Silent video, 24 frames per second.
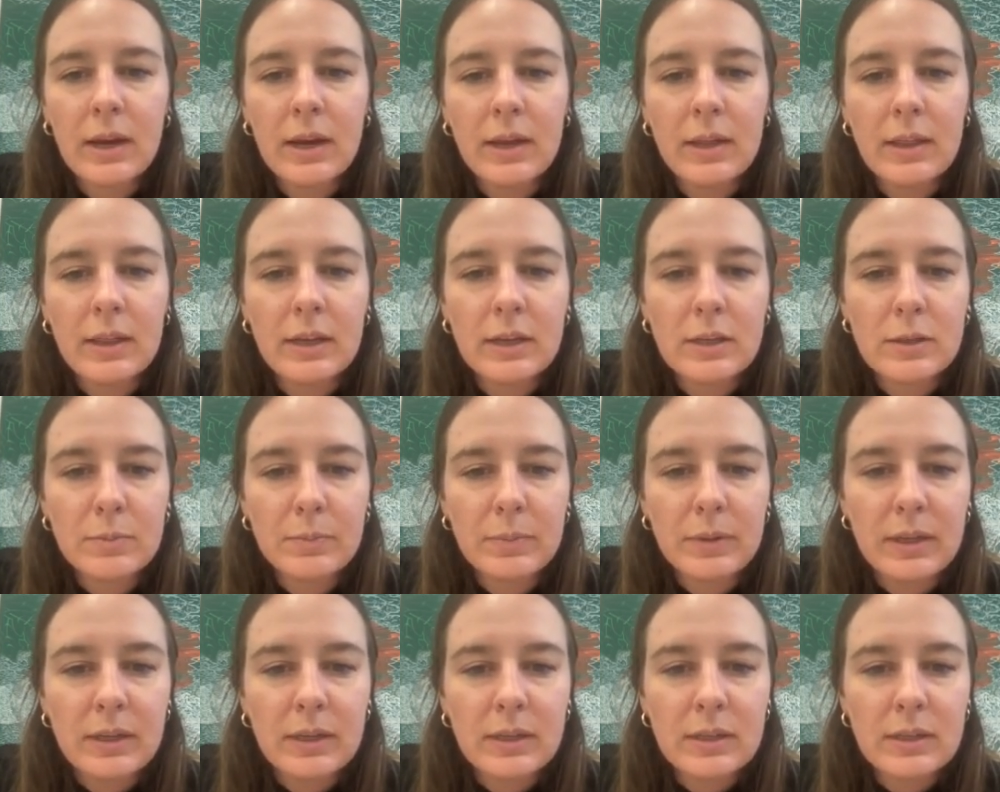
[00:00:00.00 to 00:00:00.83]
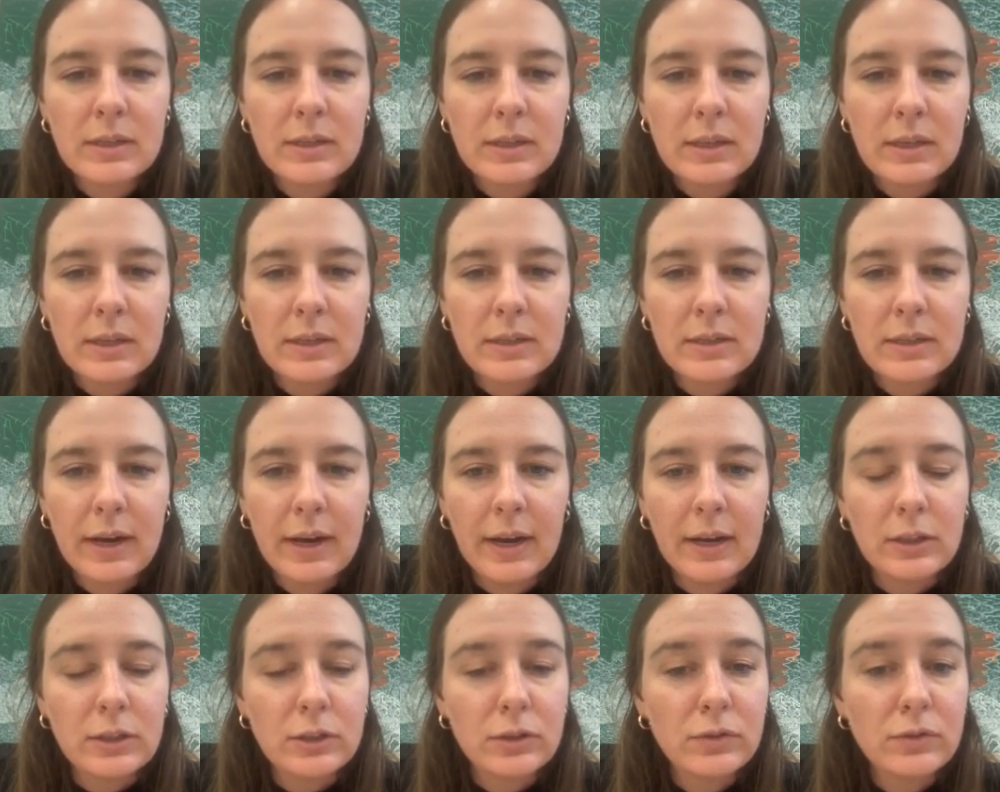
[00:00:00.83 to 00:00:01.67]
this piece is
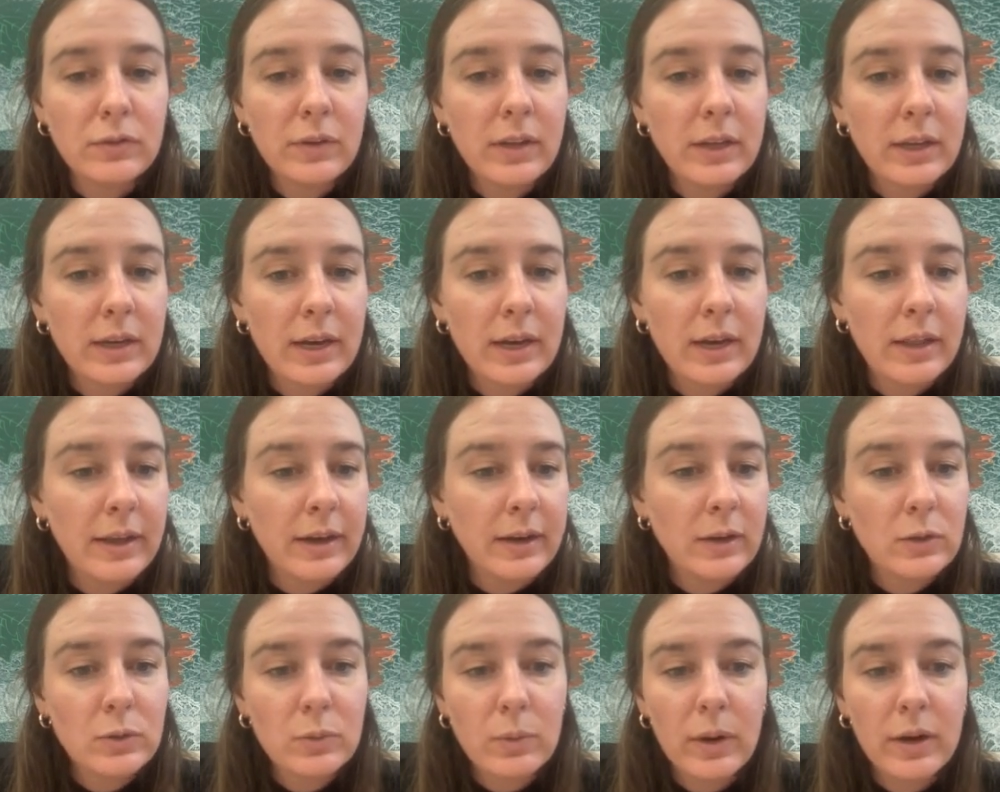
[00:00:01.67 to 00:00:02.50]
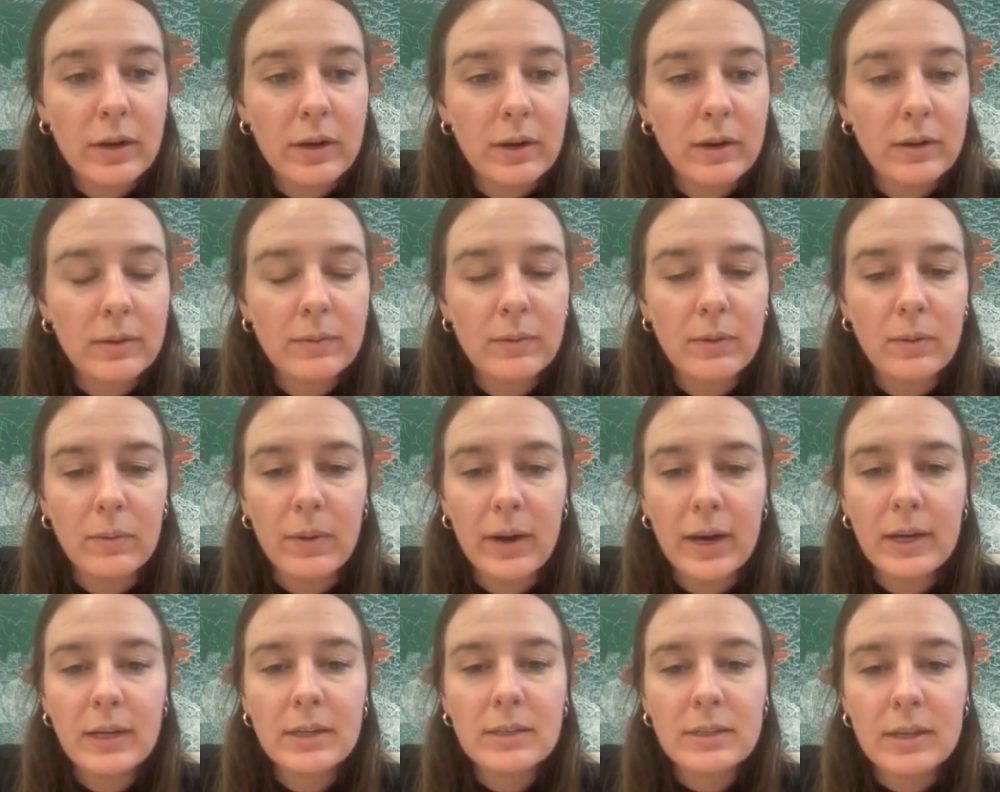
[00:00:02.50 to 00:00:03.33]
hydrophilic. It likes water. Well,
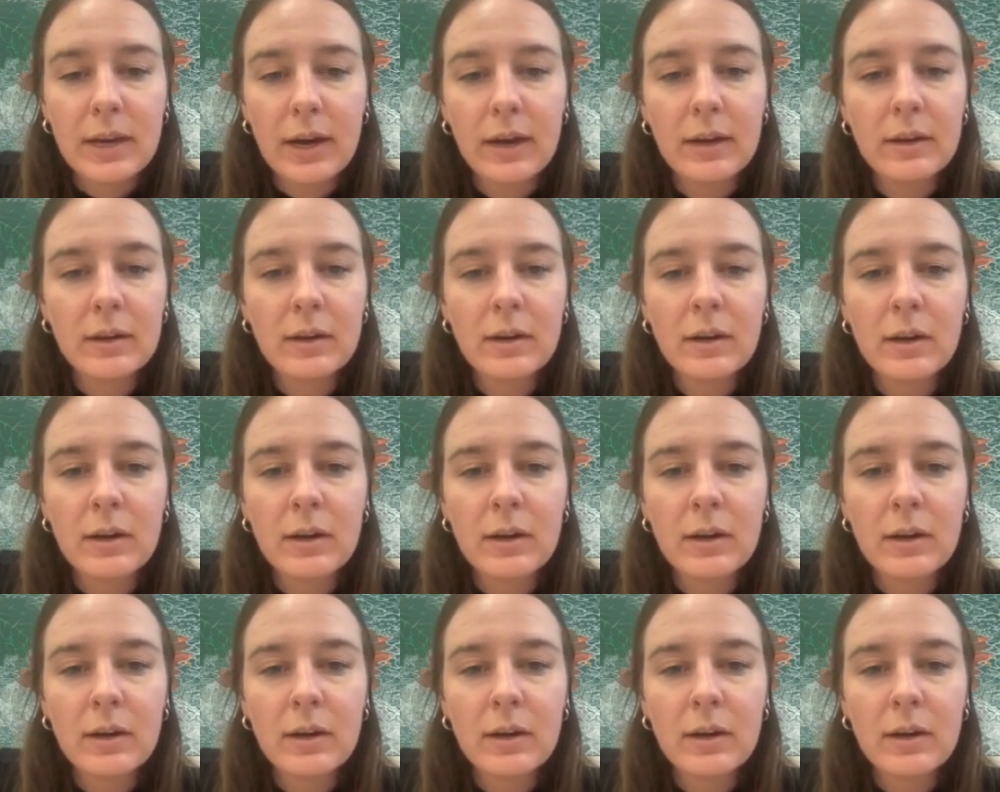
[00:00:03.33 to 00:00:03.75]
why is that?